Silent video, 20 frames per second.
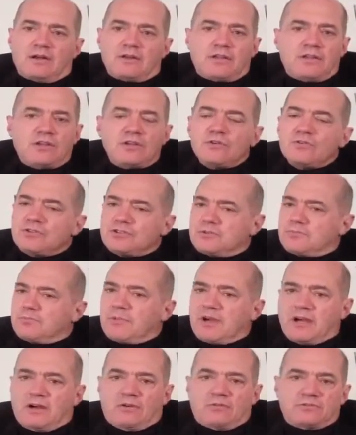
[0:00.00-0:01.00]
huge
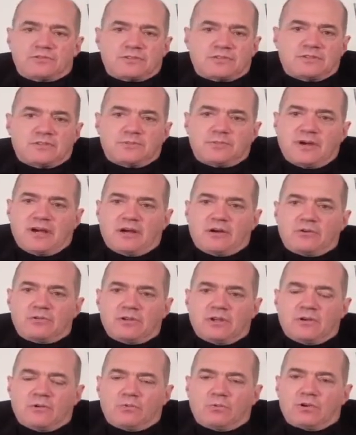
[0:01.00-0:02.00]
amount about
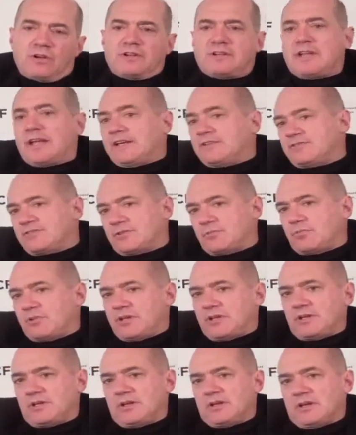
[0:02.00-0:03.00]
what it takes to
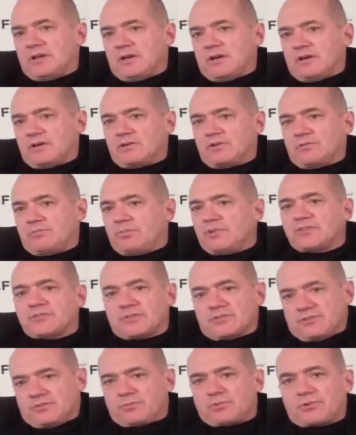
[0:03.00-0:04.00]
be a good
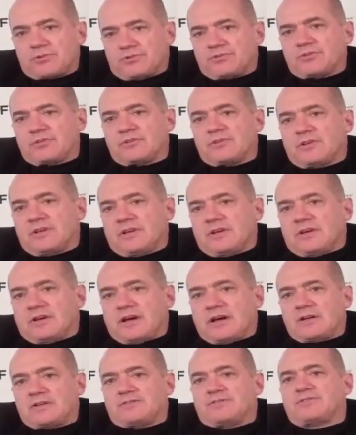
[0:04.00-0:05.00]
business person,
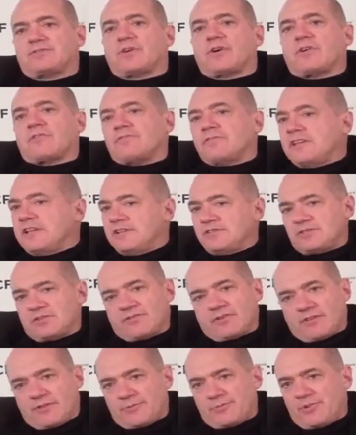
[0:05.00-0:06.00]
how to solve needs
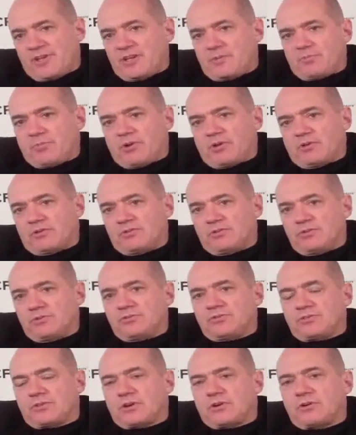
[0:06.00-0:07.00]
of other people and do
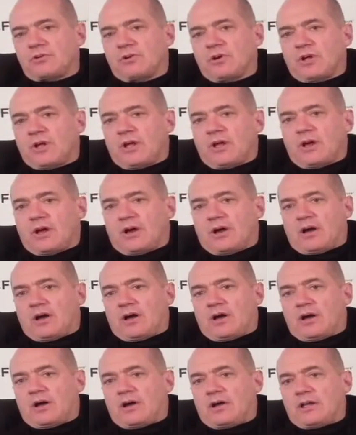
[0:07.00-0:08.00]
so
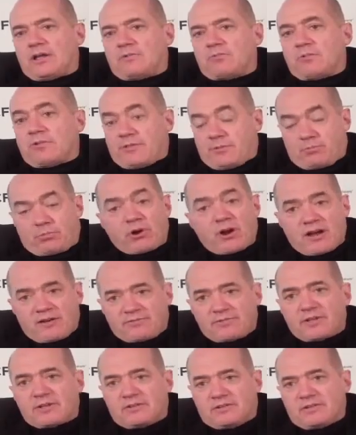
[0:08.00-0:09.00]
uh, with a
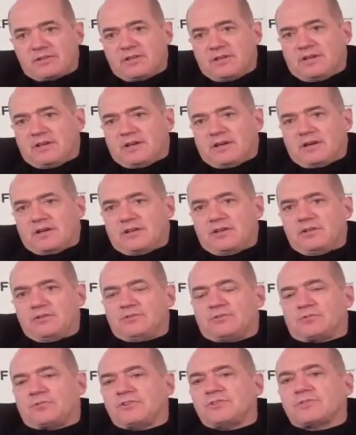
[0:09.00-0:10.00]
profit, how to
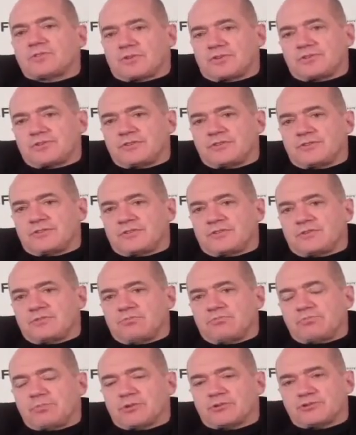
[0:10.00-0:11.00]
use resources to
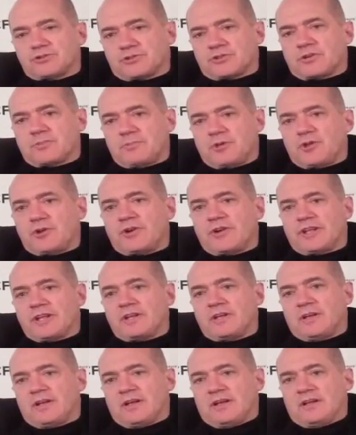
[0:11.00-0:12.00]
build your community.
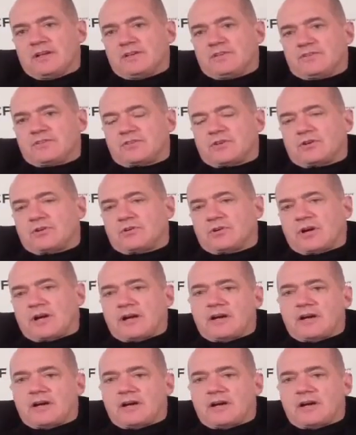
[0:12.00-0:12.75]
So